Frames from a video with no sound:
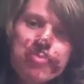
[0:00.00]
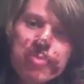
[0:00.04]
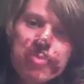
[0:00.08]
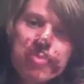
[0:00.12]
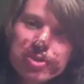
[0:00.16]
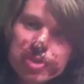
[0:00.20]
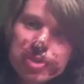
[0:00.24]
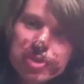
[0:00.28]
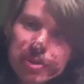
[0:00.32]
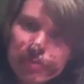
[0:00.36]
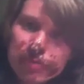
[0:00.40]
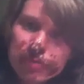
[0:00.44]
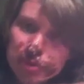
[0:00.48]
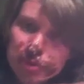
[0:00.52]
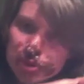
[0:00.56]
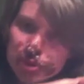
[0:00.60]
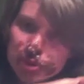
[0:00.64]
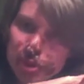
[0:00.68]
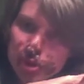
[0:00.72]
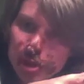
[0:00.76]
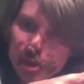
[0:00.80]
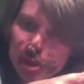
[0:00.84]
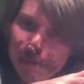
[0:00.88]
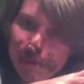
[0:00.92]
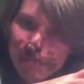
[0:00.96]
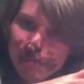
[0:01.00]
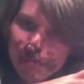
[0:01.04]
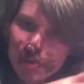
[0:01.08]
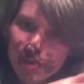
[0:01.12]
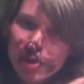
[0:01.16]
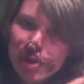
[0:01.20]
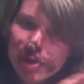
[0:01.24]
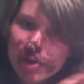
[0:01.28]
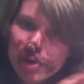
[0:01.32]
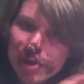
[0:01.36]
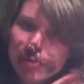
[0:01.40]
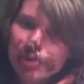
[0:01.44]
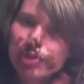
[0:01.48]
see if
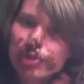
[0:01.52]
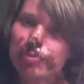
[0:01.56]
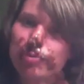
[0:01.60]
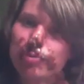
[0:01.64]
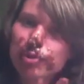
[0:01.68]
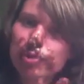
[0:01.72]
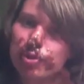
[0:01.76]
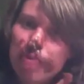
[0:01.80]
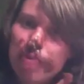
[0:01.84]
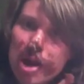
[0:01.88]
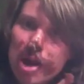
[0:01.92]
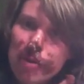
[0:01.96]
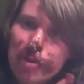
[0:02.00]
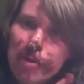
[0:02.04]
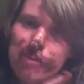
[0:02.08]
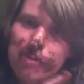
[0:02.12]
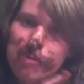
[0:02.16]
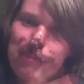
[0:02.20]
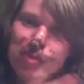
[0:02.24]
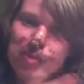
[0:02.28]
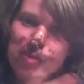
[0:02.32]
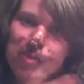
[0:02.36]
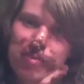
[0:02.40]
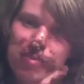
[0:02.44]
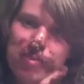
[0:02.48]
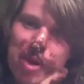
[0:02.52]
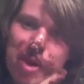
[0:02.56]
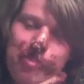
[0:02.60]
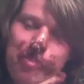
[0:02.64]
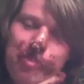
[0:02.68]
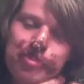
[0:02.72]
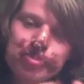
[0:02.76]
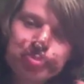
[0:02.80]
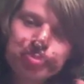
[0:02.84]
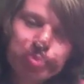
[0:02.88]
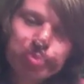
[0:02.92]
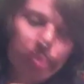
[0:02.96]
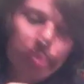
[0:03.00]
you have something to write with and a pen.
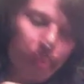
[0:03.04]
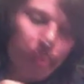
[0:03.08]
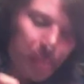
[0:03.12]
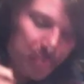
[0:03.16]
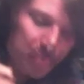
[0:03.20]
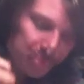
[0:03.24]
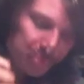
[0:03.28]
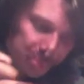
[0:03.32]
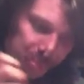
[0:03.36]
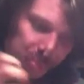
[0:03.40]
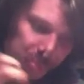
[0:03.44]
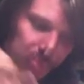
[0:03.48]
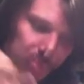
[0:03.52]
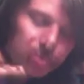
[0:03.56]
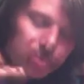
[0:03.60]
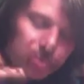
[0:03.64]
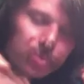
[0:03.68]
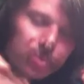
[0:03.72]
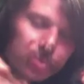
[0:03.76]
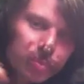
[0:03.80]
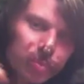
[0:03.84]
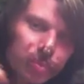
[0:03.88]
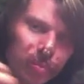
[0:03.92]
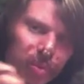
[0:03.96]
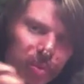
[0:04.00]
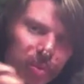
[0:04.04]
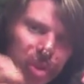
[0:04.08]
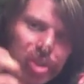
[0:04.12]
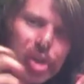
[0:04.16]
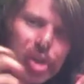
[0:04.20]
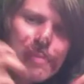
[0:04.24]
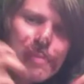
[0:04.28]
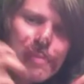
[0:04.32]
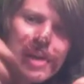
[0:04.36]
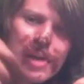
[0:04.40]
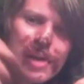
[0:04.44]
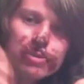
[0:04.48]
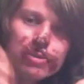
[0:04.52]

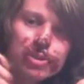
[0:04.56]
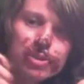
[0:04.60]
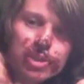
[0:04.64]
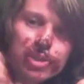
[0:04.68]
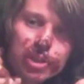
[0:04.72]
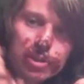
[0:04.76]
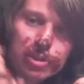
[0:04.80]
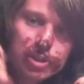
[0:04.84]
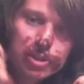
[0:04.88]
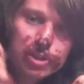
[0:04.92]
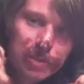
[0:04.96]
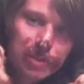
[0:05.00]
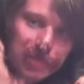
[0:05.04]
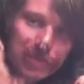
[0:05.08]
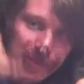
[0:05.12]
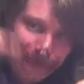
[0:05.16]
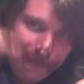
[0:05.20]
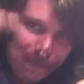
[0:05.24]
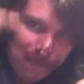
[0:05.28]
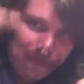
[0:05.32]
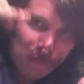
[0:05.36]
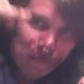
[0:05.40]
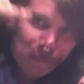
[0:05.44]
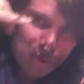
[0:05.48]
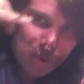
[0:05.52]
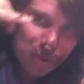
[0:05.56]
Come back. I'm going to tell you something. And you're